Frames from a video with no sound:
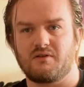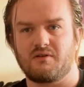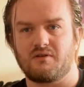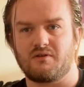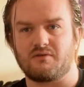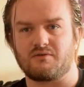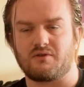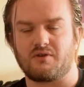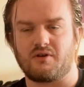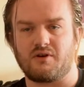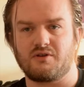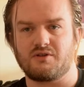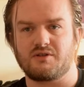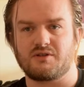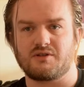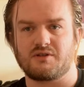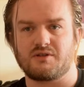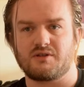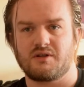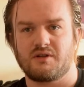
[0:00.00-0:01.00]
under the
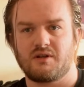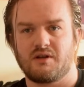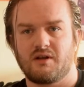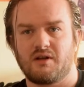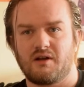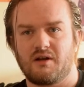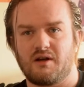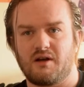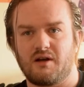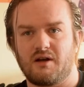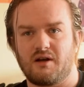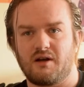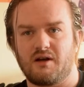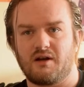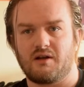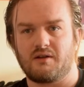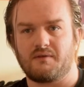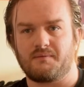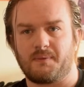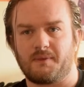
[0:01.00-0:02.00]
house.
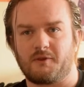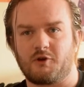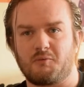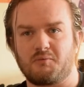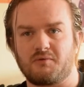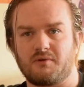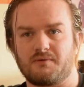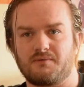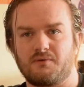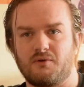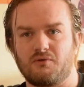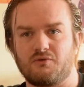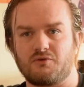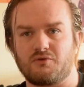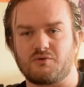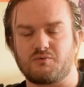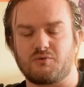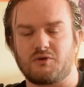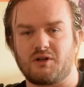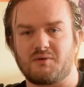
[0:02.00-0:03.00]
A couple of the
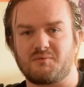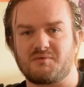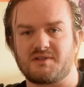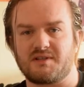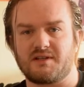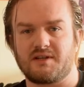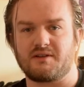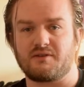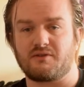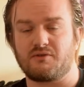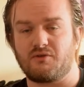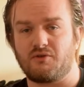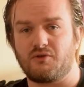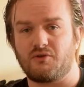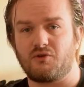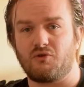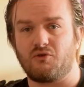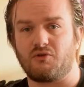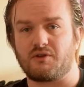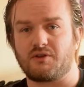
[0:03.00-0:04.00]
folders, one of them said New
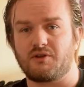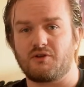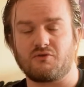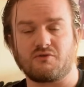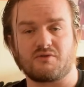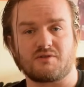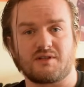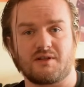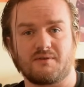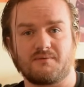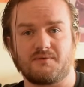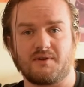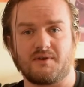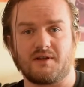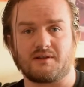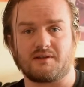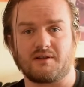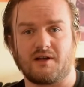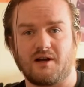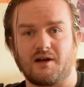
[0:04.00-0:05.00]
York, the other said
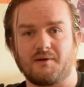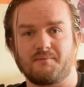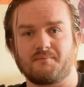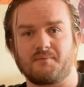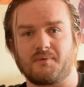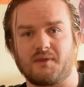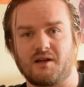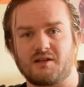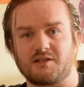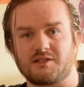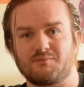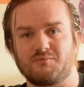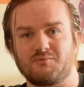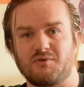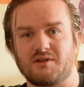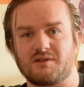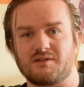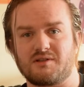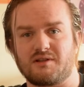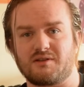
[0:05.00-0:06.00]
Vietnam, and she
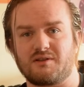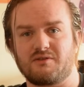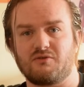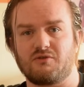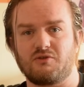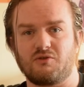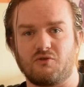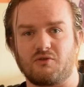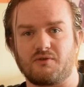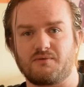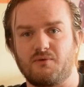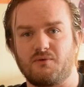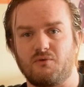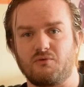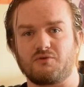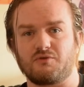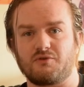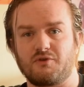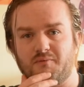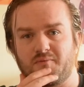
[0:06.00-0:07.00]
brings like the New York
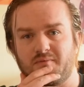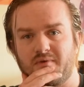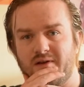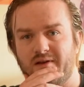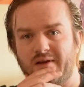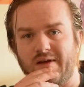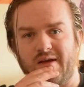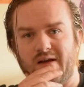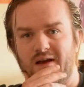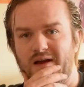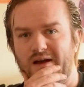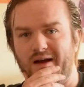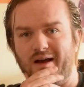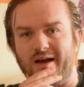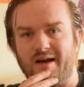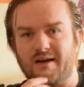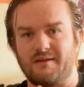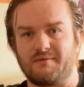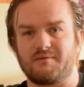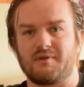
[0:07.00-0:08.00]
folder to him
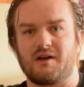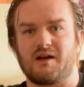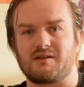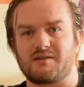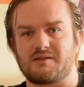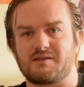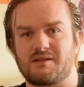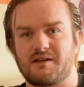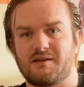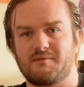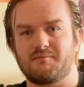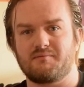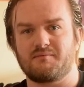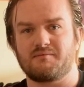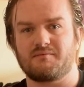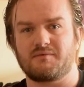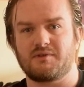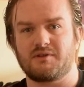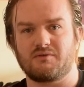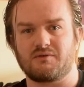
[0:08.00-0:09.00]
and asks him,
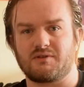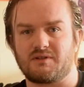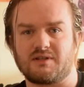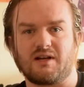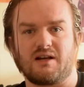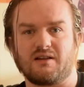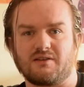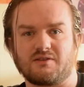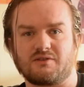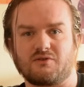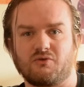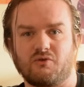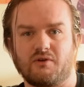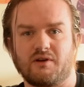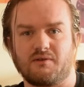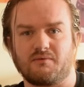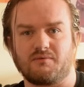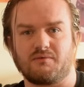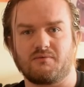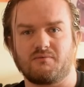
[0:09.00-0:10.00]
you know, to tell the
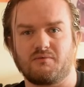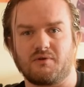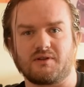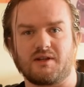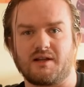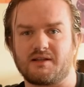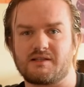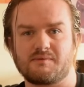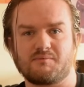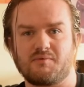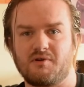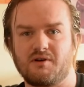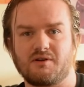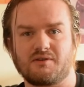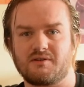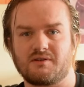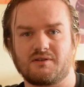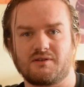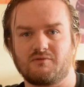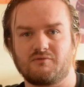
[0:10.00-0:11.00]
story of what that's
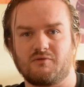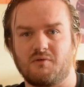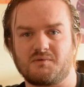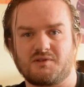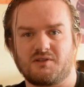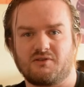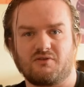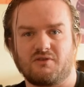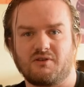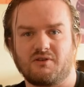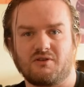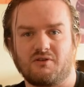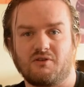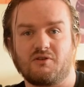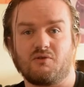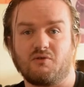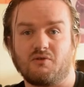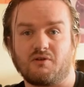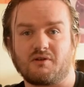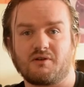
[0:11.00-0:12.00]
about, you know, what was he doing in New
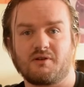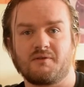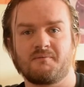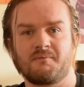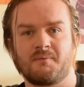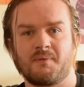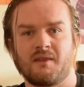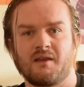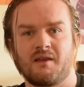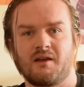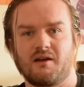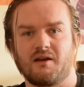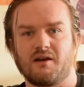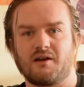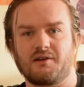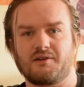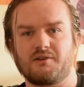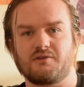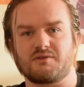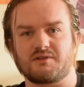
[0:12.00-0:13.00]
York,
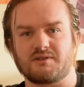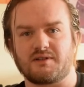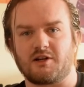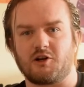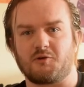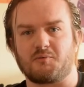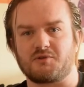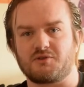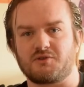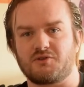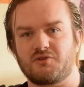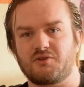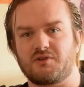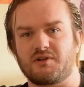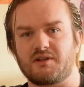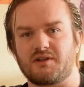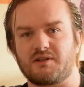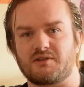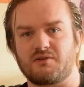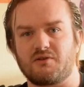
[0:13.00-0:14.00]
and he uses that
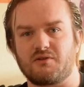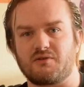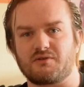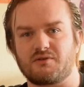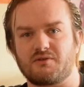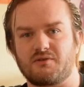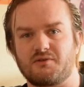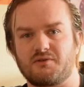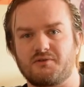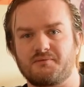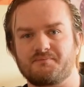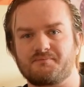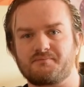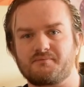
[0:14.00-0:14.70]
opportunity to talk to her